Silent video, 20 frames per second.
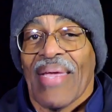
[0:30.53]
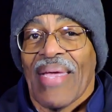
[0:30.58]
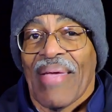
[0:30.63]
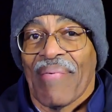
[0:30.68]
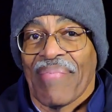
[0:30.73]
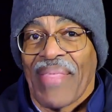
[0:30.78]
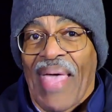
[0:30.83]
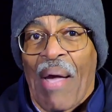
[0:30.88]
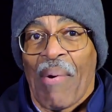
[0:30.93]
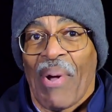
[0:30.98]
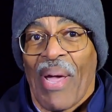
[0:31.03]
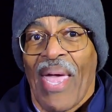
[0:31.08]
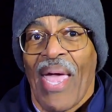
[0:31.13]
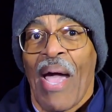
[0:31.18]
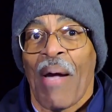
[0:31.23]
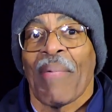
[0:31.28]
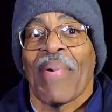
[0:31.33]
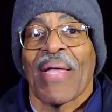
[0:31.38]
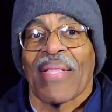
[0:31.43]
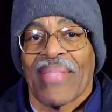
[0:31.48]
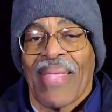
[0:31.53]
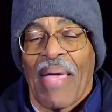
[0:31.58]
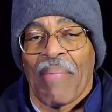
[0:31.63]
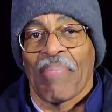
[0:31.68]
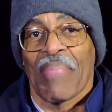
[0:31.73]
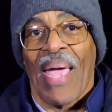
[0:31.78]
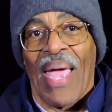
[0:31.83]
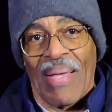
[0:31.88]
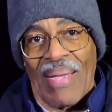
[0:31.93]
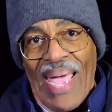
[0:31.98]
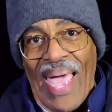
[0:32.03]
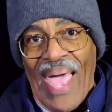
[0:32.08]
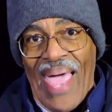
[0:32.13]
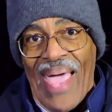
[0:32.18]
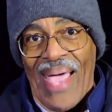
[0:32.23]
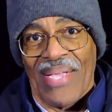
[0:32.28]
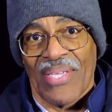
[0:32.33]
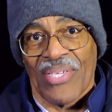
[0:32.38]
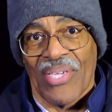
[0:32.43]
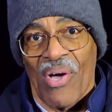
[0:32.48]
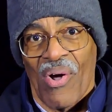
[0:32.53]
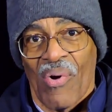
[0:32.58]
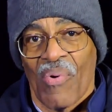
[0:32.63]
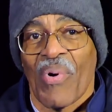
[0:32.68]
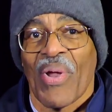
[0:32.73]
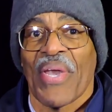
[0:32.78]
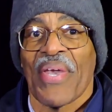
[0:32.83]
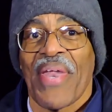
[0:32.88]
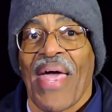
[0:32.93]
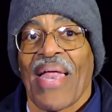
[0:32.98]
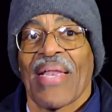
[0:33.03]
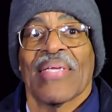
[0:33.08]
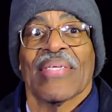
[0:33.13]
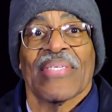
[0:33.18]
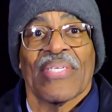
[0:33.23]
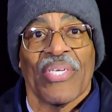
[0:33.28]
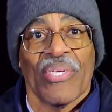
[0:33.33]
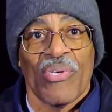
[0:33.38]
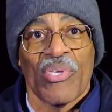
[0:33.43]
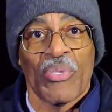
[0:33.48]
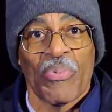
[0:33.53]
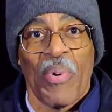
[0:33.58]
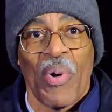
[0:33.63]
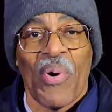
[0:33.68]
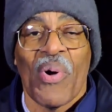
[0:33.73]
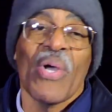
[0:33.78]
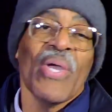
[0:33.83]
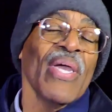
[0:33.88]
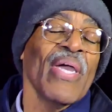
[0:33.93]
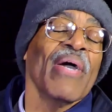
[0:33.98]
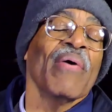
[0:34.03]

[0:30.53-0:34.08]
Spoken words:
if that will help at that ISO, whether or not it's usable.